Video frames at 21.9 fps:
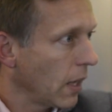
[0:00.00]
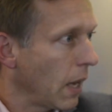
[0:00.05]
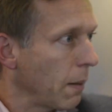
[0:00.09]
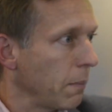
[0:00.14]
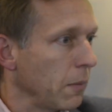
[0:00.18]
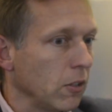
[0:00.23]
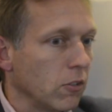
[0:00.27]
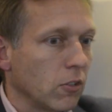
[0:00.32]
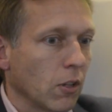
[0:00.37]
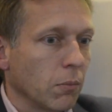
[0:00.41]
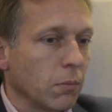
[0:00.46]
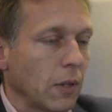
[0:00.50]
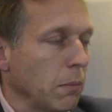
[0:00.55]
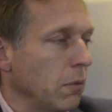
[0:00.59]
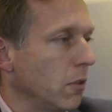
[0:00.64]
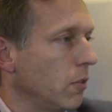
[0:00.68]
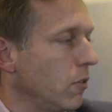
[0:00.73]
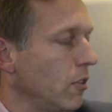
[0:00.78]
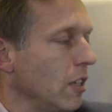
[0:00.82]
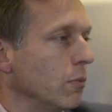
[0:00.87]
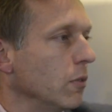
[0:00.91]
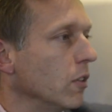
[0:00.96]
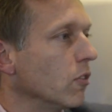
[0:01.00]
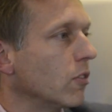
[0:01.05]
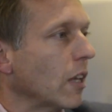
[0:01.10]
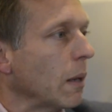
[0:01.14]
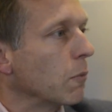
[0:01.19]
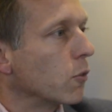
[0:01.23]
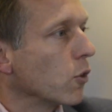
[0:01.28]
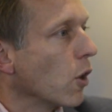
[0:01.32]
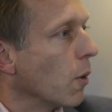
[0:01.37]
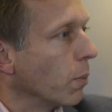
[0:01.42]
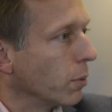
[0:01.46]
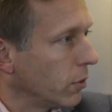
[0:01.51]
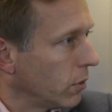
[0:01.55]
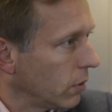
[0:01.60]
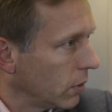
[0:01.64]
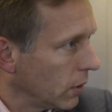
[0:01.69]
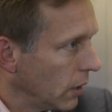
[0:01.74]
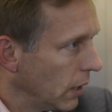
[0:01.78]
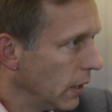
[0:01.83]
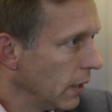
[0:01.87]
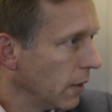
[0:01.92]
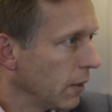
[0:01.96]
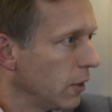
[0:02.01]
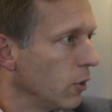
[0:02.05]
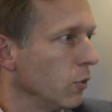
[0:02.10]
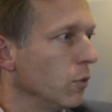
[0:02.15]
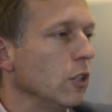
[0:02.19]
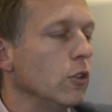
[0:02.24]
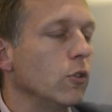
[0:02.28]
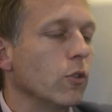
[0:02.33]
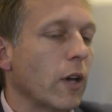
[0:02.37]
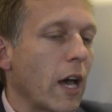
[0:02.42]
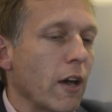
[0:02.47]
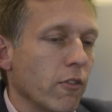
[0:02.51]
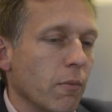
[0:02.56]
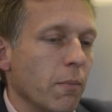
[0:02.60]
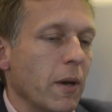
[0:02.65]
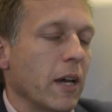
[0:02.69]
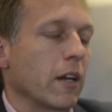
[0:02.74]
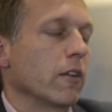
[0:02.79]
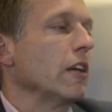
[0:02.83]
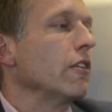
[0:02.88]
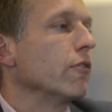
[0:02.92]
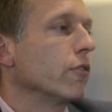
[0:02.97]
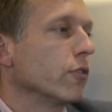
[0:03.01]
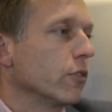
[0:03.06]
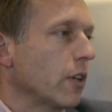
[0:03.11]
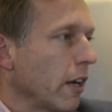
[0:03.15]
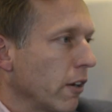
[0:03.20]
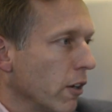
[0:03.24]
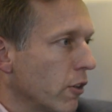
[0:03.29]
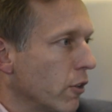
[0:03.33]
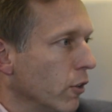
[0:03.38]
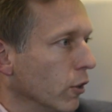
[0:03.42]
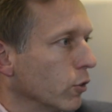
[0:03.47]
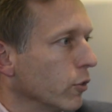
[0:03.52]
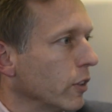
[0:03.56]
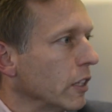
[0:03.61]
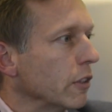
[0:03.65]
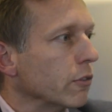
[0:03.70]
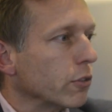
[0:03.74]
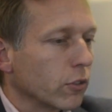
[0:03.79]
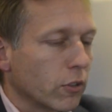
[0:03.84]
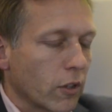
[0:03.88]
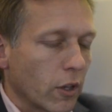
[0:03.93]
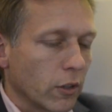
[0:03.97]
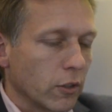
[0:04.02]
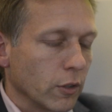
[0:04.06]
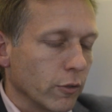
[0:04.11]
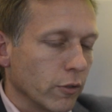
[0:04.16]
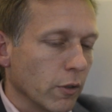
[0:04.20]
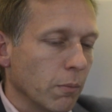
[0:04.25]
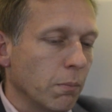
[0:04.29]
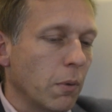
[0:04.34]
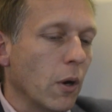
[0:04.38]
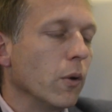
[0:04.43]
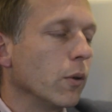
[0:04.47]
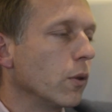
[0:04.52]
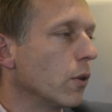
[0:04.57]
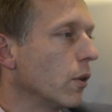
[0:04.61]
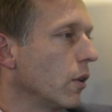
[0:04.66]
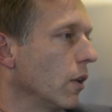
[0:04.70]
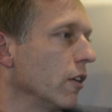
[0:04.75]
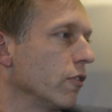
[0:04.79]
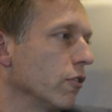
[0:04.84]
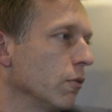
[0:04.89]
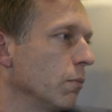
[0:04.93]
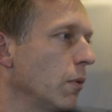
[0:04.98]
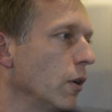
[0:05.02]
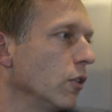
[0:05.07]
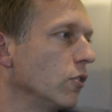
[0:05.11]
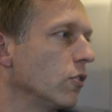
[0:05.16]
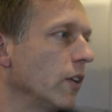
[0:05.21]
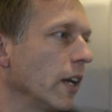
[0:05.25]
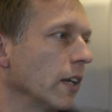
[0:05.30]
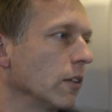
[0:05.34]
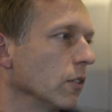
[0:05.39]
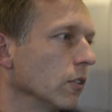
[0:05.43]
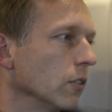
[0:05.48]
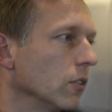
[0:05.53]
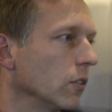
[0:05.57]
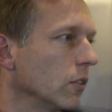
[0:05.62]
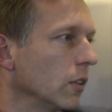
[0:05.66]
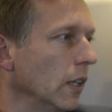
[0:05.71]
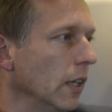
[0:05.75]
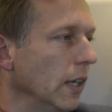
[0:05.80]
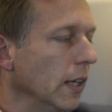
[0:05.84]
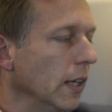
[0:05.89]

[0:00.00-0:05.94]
I mean, sometimes it's even the same crops. You need to have a better agricultural infrastructure for both sectors.